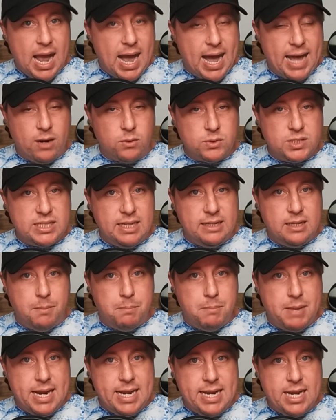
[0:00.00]
I don't see the
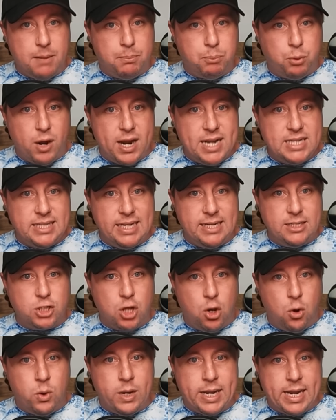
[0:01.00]
media praising
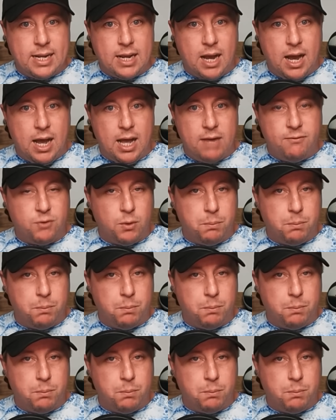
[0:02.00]
Tony Khan